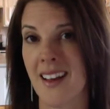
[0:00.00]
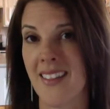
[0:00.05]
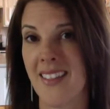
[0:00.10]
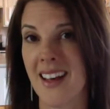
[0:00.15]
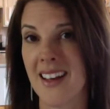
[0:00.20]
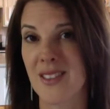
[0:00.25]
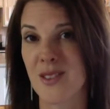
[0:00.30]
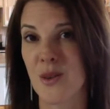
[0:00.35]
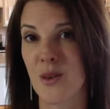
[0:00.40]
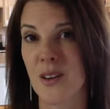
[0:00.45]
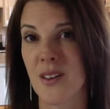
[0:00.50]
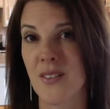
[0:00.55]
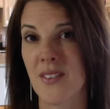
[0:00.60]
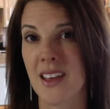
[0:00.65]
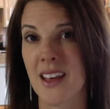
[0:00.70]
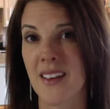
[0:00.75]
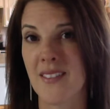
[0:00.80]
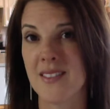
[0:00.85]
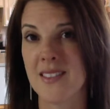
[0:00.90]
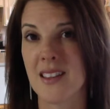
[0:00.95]
That sort of
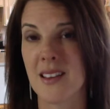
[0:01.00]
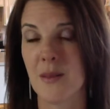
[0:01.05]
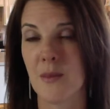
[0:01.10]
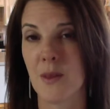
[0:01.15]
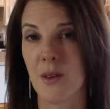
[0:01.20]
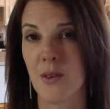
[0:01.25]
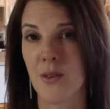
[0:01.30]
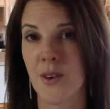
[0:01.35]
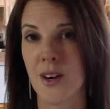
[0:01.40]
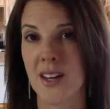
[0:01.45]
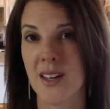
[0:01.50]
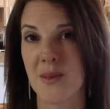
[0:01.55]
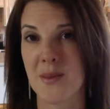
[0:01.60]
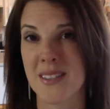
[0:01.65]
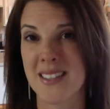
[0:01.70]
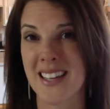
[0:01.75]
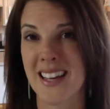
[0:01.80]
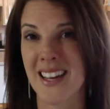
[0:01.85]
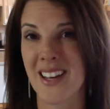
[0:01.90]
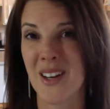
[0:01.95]
gives them the freedom to
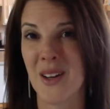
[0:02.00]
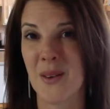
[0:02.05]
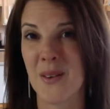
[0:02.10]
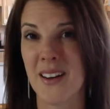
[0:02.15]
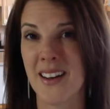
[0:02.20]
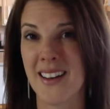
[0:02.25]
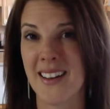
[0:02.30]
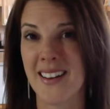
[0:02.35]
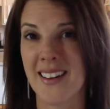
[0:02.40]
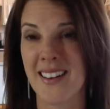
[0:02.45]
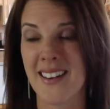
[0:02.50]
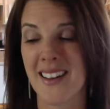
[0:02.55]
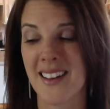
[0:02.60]
say, you know what,